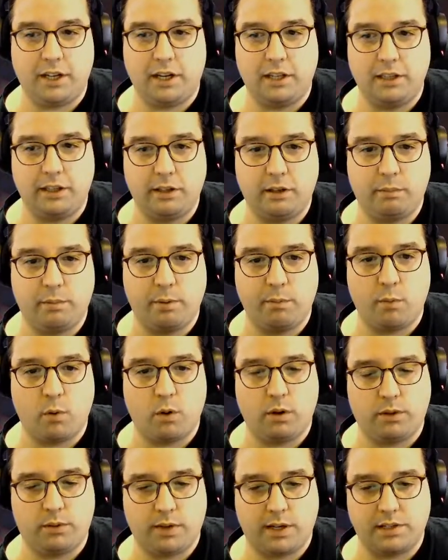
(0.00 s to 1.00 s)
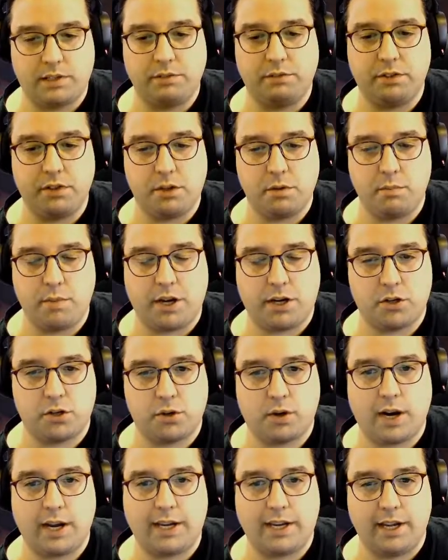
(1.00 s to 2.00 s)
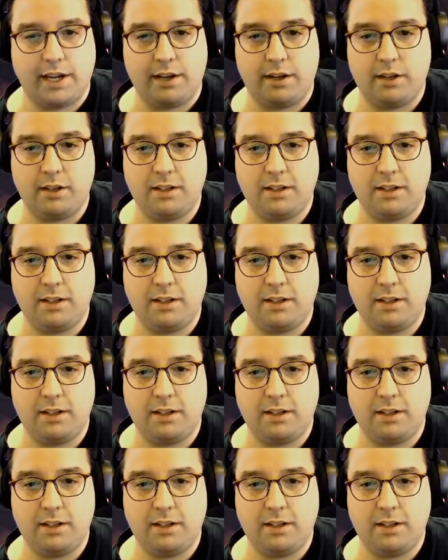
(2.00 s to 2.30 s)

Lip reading: a little bit more aggressively to make sure I get